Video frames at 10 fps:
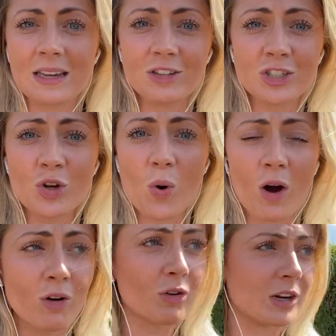and you're still
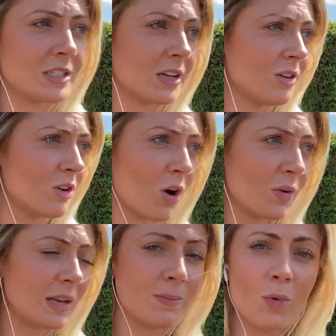hungry, so then you go
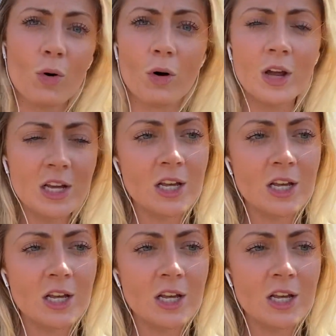and eat more.